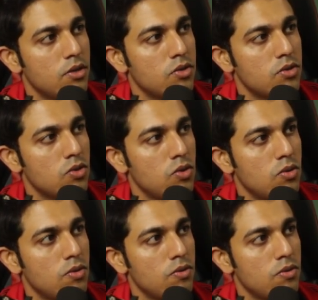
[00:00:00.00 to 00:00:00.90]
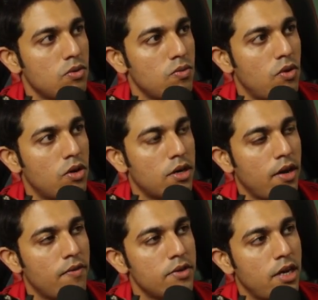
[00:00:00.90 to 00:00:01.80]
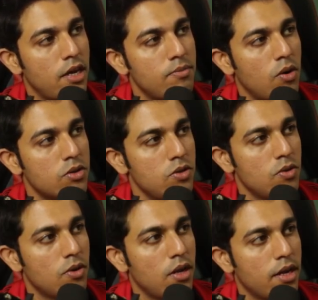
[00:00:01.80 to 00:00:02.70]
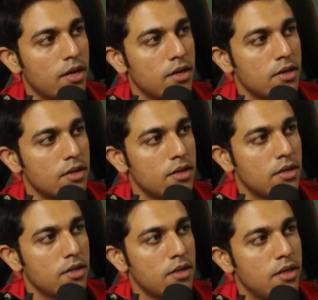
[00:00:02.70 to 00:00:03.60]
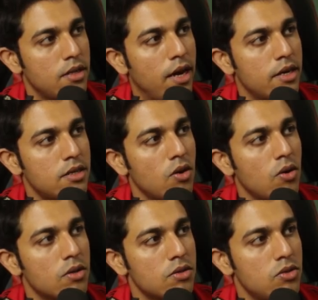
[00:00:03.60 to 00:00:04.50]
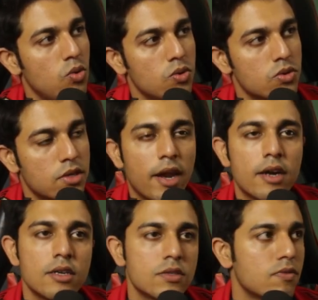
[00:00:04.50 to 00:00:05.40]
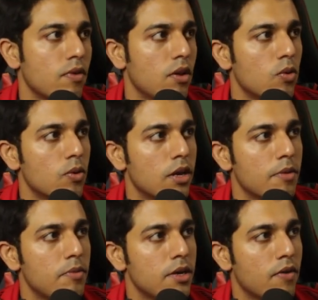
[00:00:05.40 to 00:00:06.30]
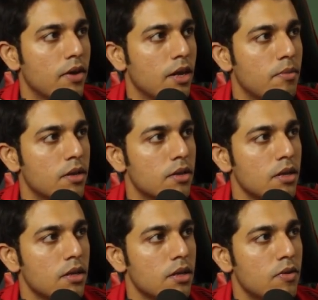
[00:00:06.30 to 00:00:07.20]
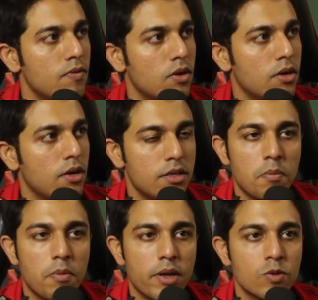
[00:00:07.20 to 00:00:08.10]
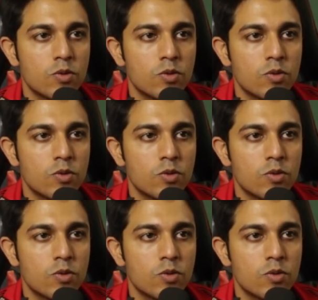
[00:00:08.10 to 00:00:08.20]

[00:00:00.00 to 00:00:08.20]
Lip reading: So whatever checkbox you click, that those characters will only be available for other players to